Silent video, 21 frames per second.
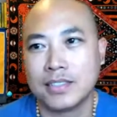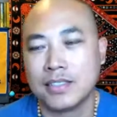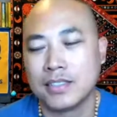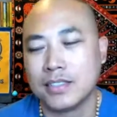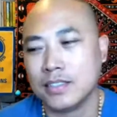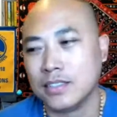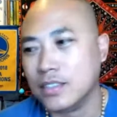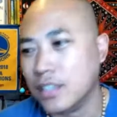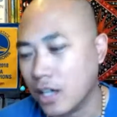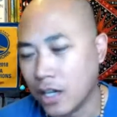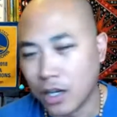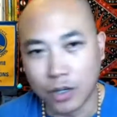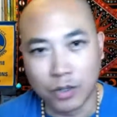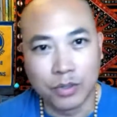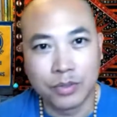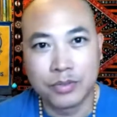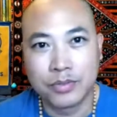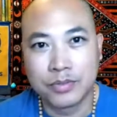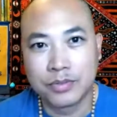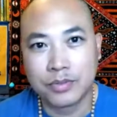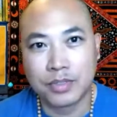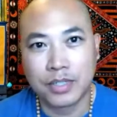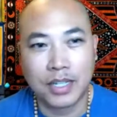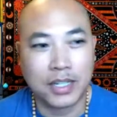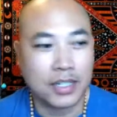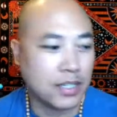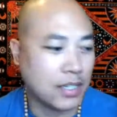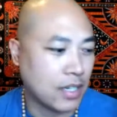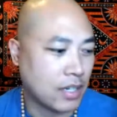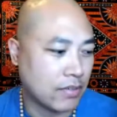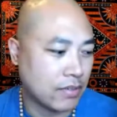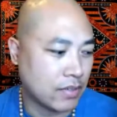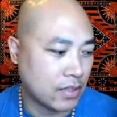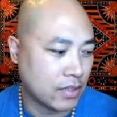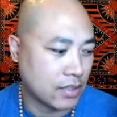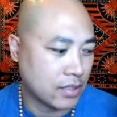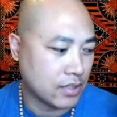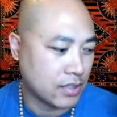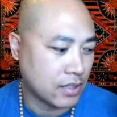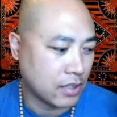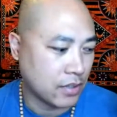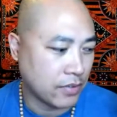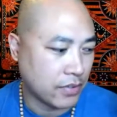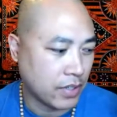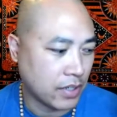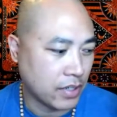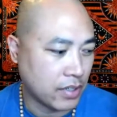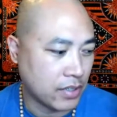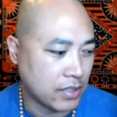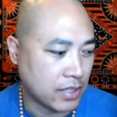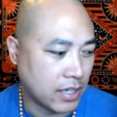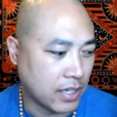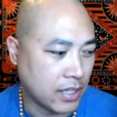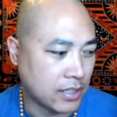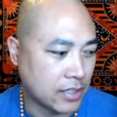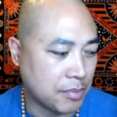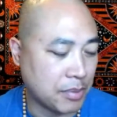No, we're not going to have another self-care challenge